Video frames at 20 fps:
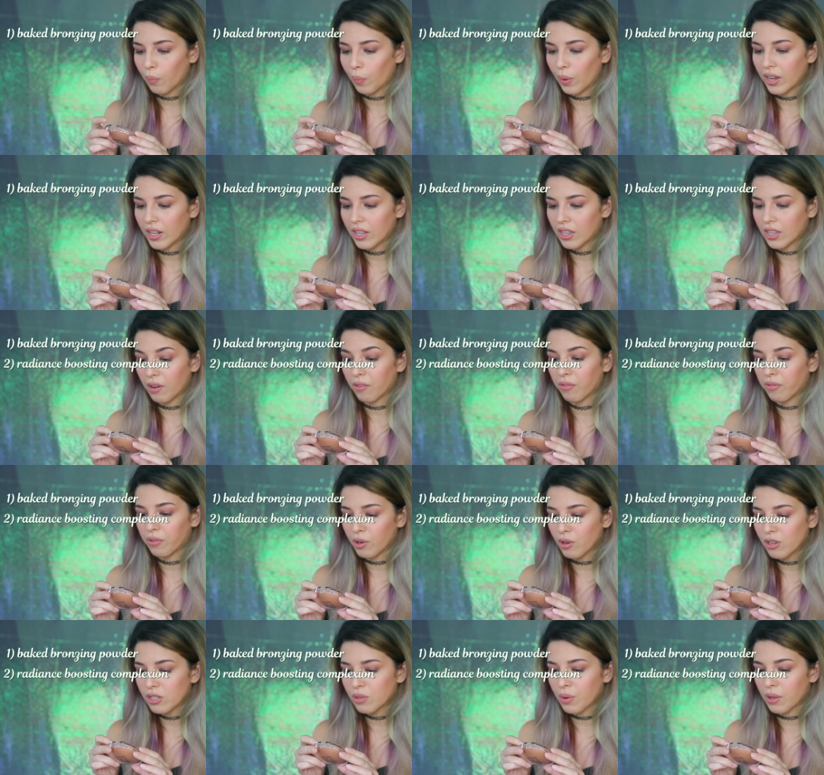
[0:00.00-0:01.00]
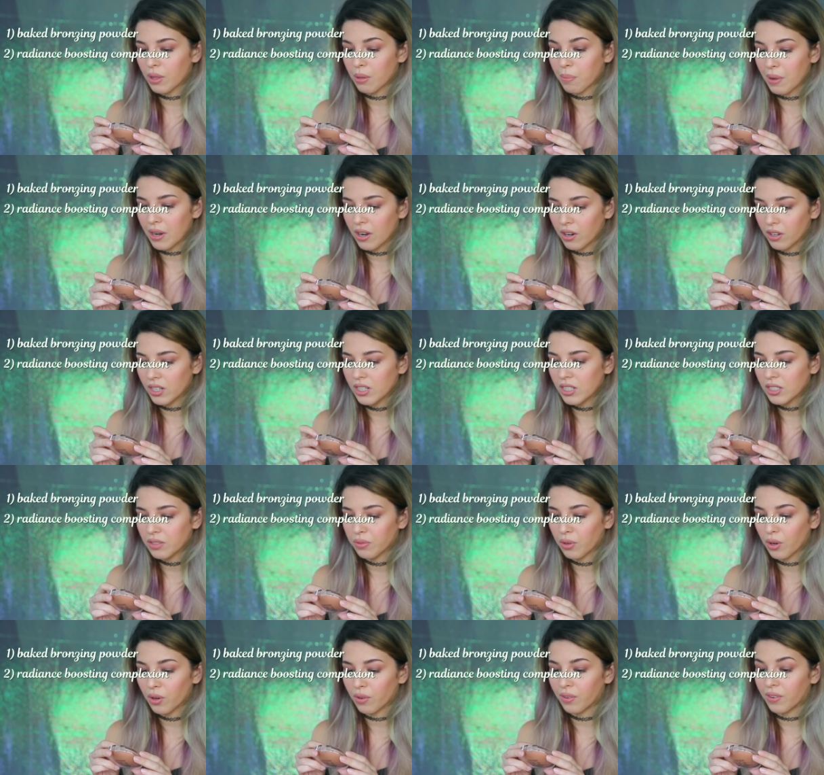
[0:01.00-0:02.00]
Infused with minerals
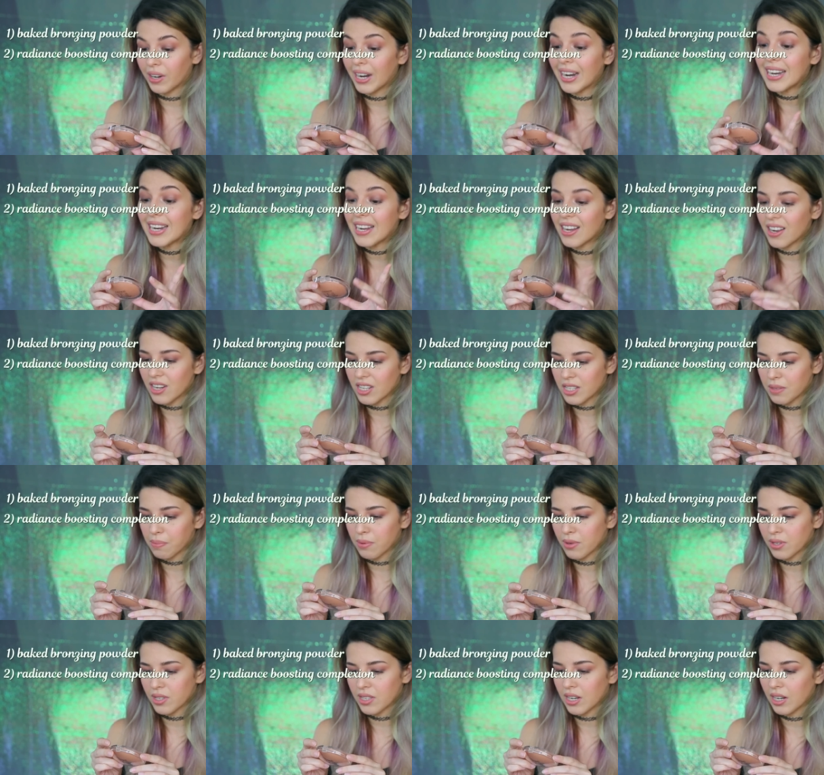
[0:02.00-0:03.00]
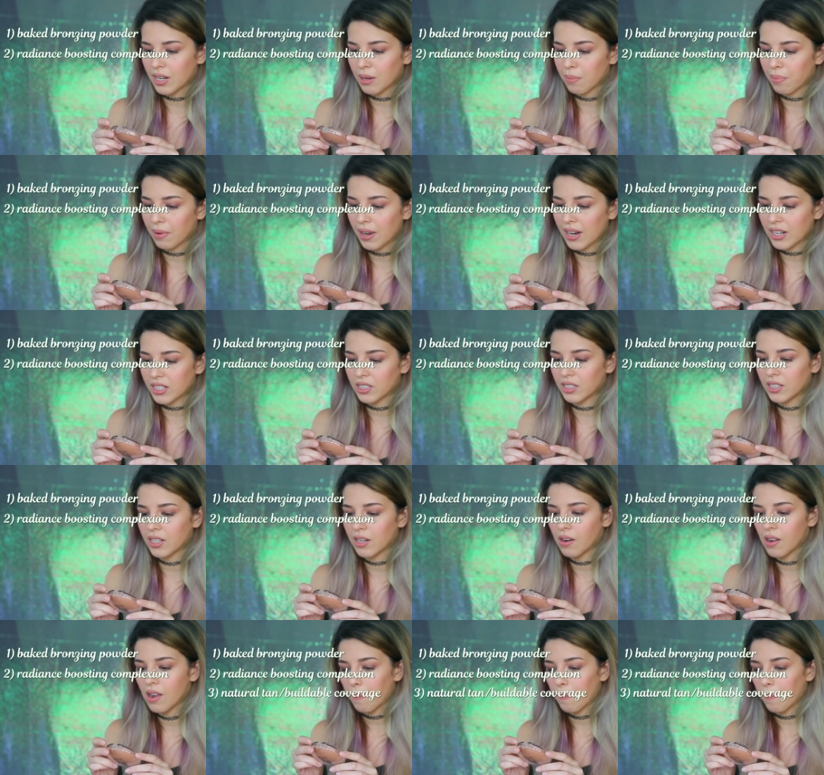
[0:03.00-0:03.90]
for radiance boosting complexion.